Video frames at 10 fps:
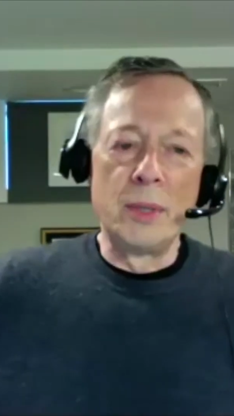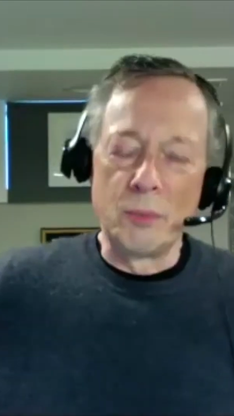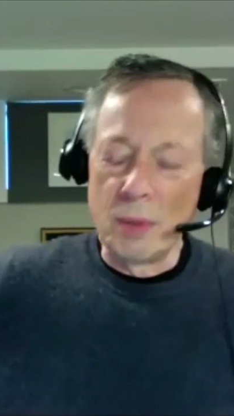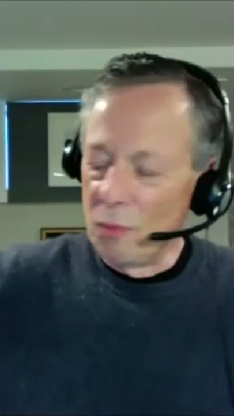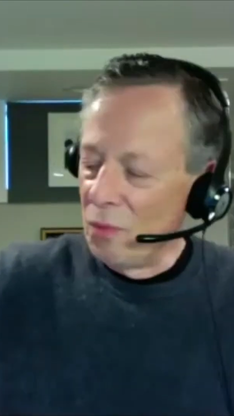
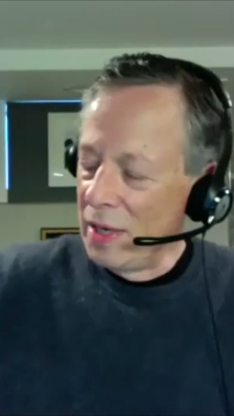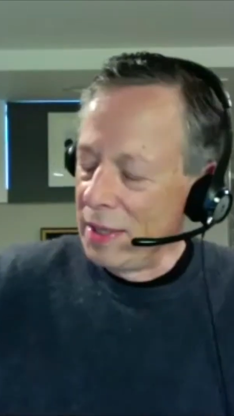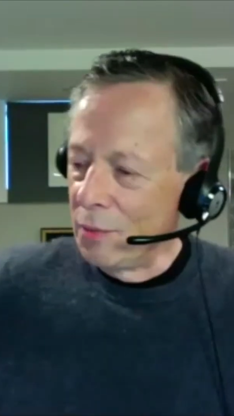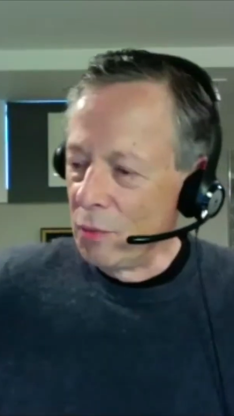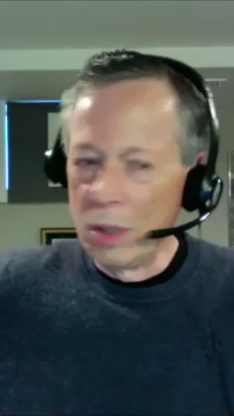when
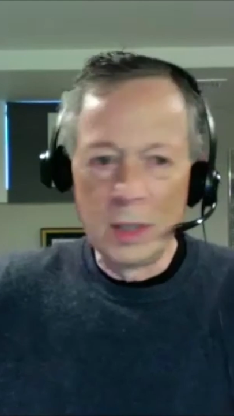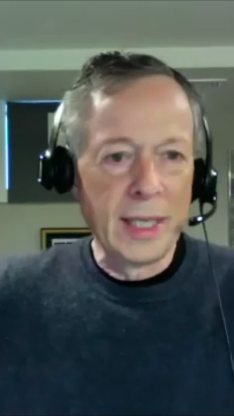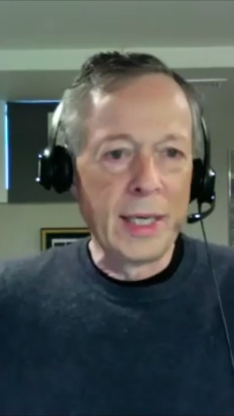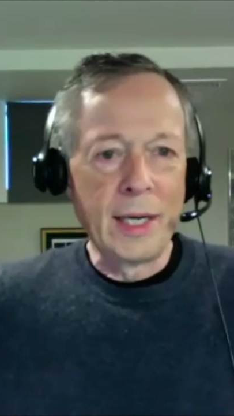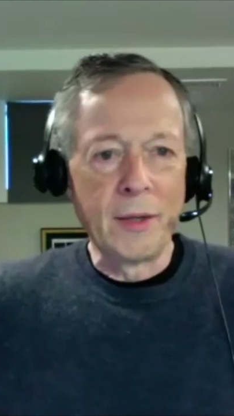finally we're all
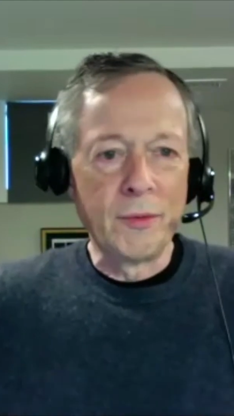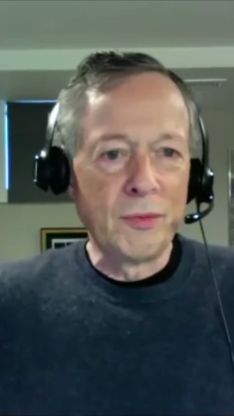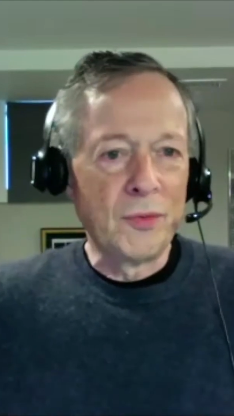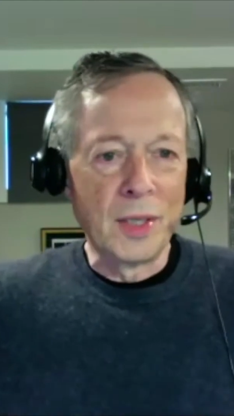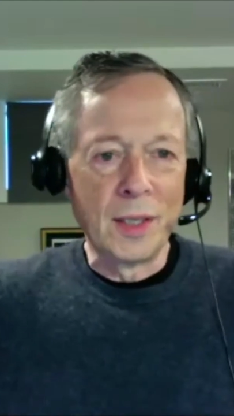let out of
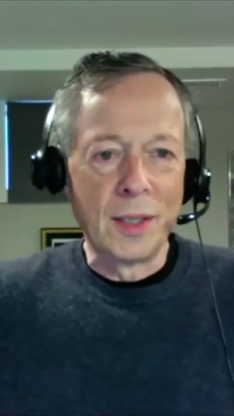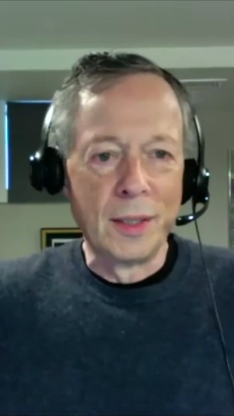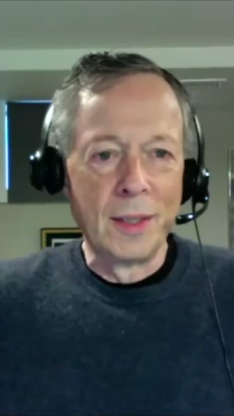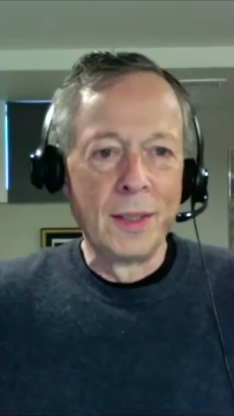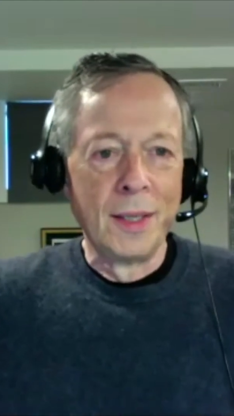uh,
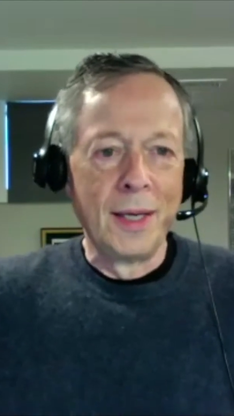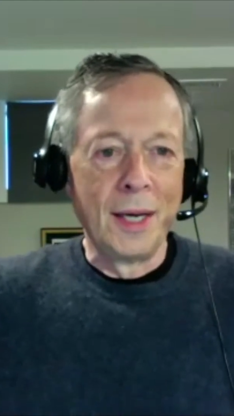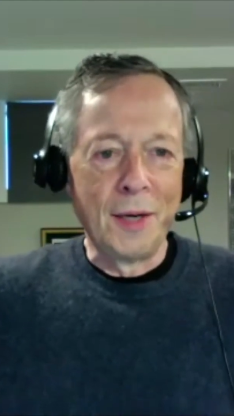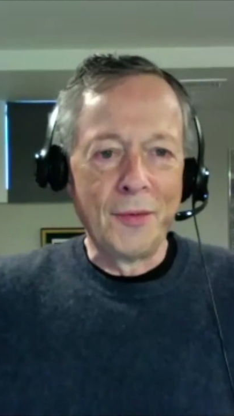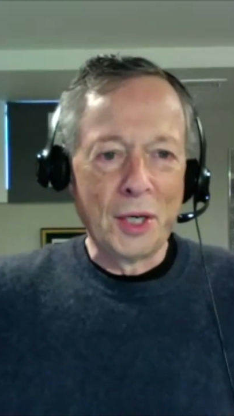
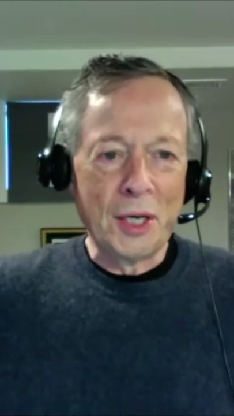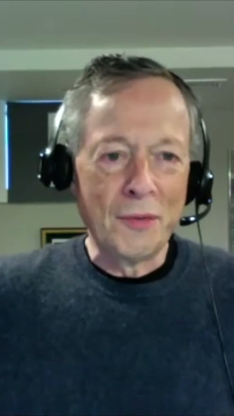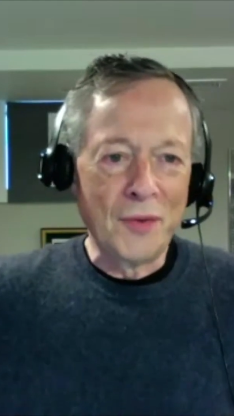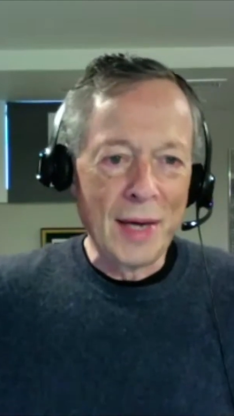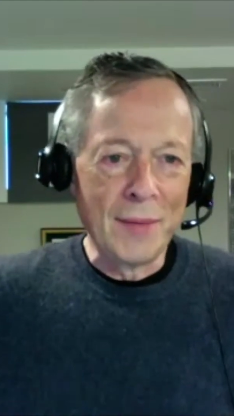out of our
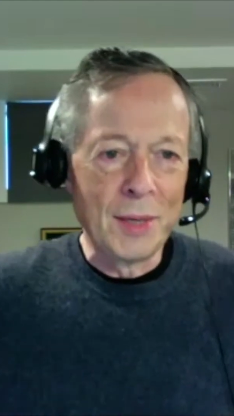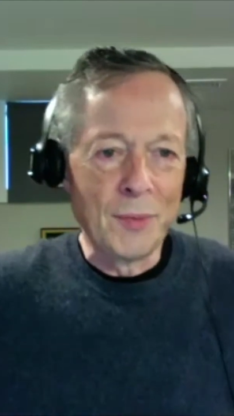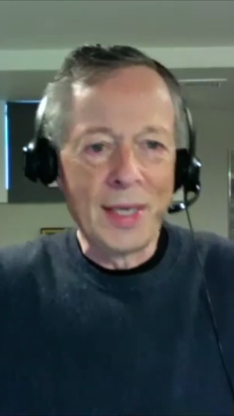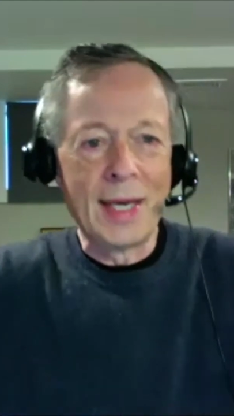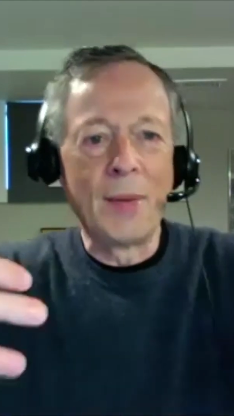confinement and
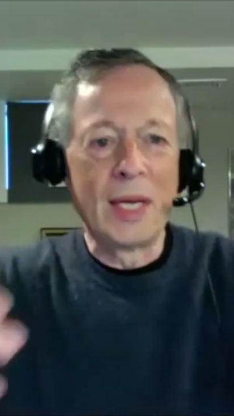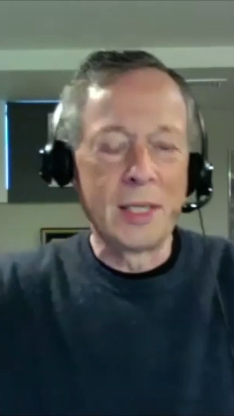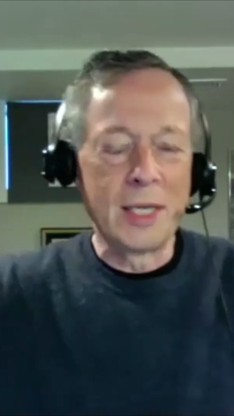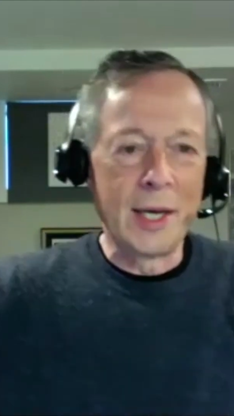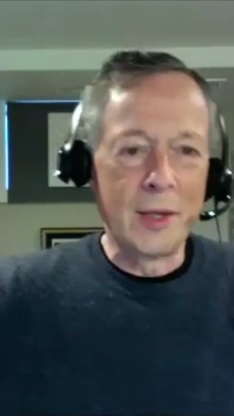we can get back
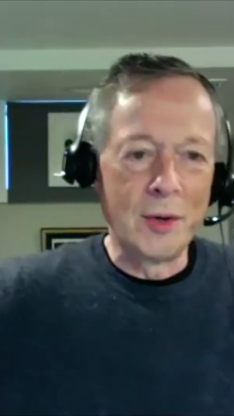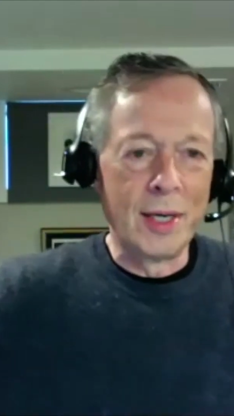together.